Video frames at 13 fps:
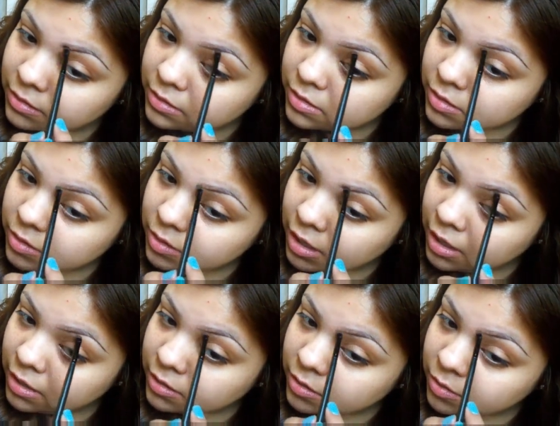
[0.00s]

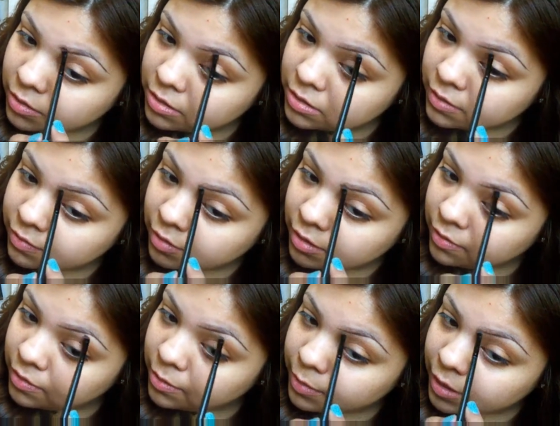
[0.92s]
straight towards the front
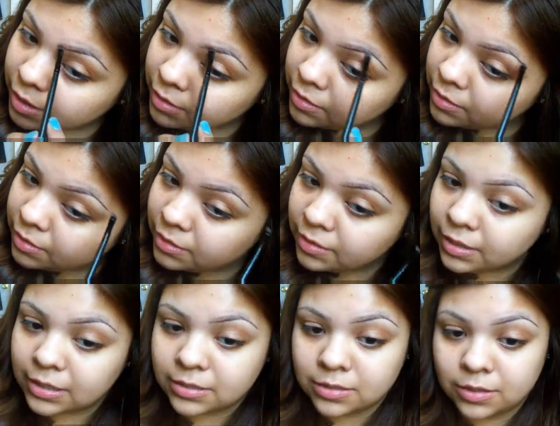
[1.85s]
of the brow,
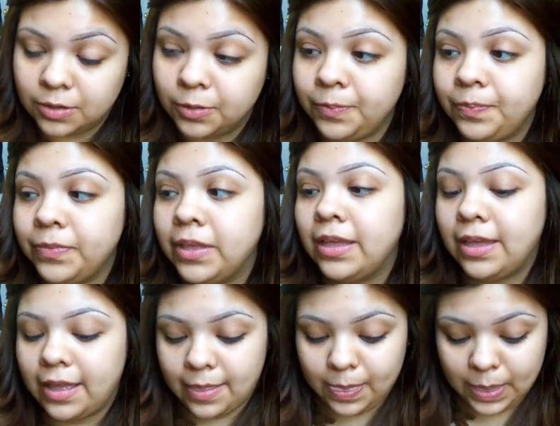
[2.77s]
like so.
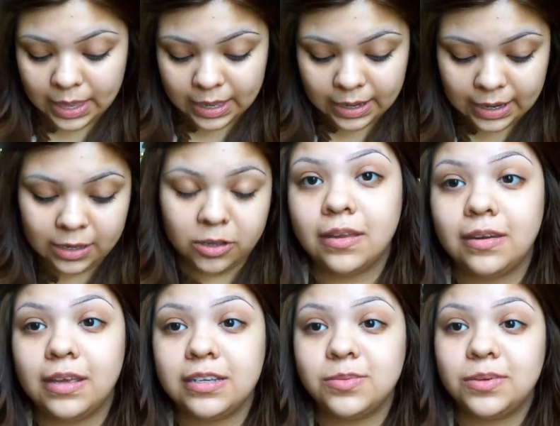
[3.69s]
And then I go,
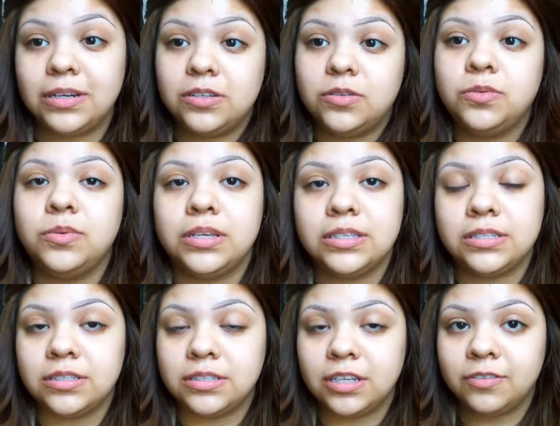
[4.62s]
next what I do is
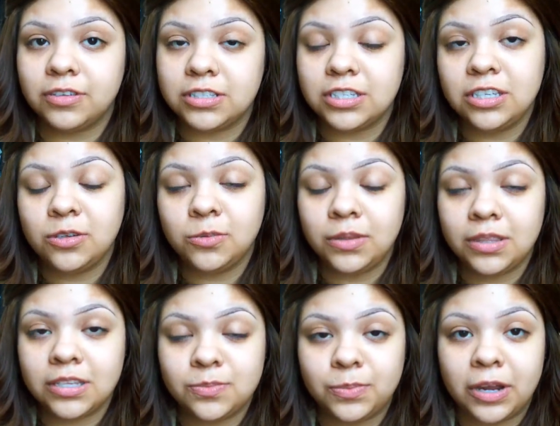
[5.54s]
instead of continuing
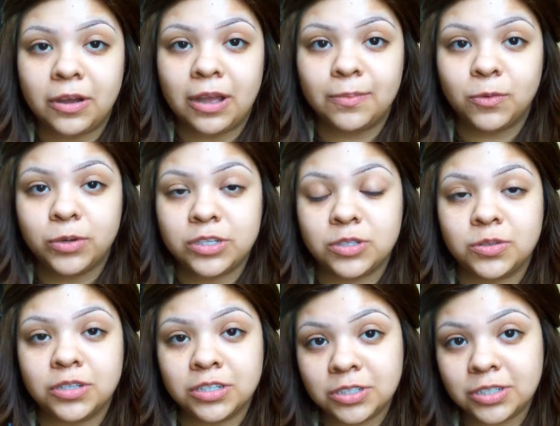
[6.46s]
this brow, I'm going to
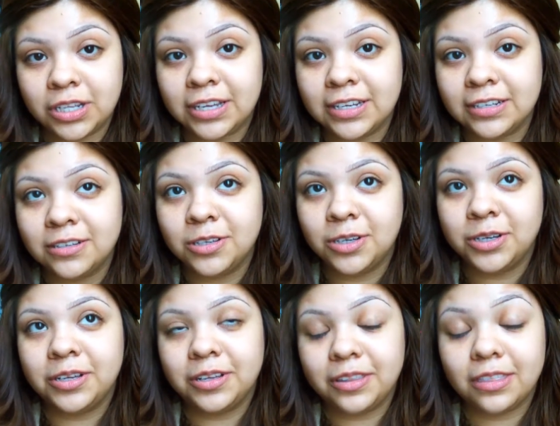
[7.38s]
underline
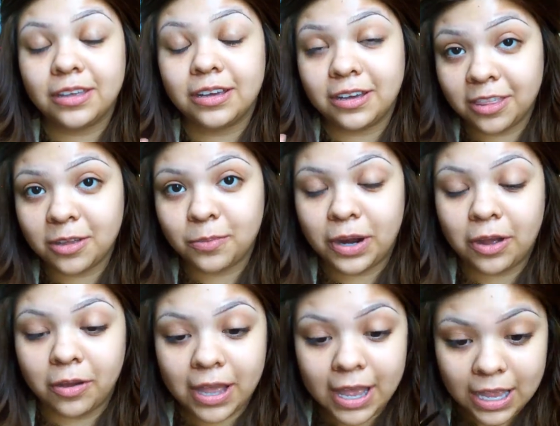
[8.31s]
the other brow
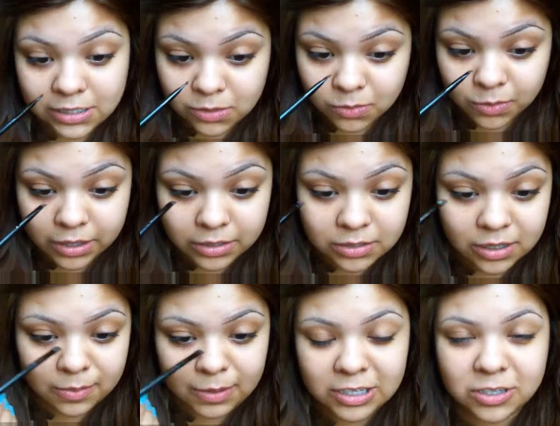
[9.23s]
as well, so I
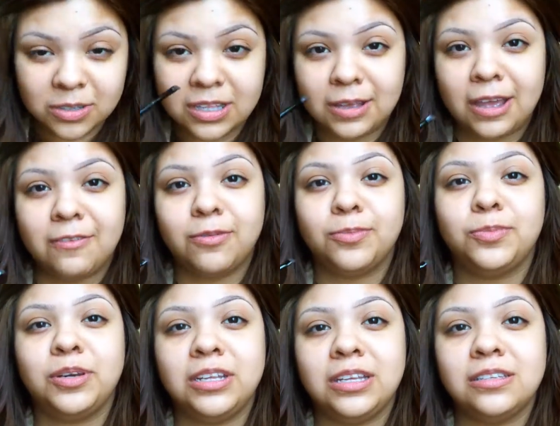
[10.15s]
make sure they have a
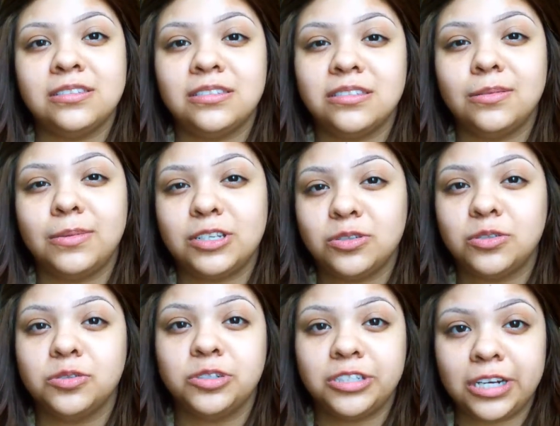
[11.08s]
pretty
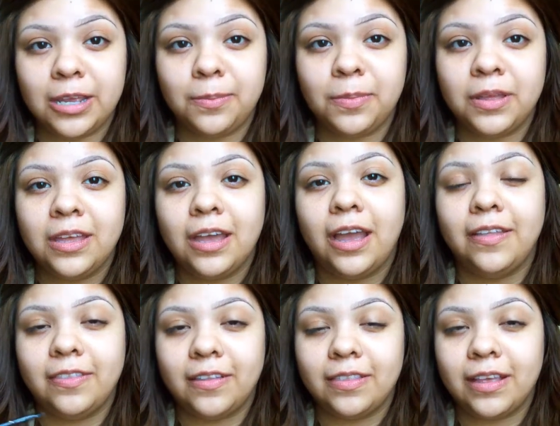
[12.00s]
symmetrical shape,
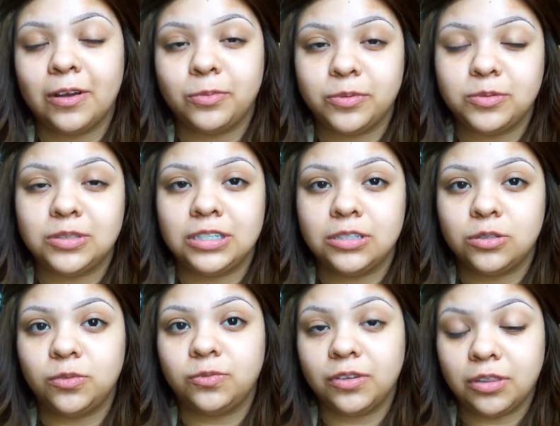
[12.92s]
and then I'll proceed
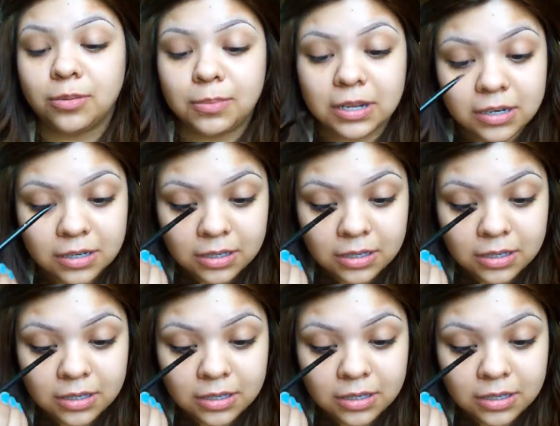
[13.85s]
to fill them in.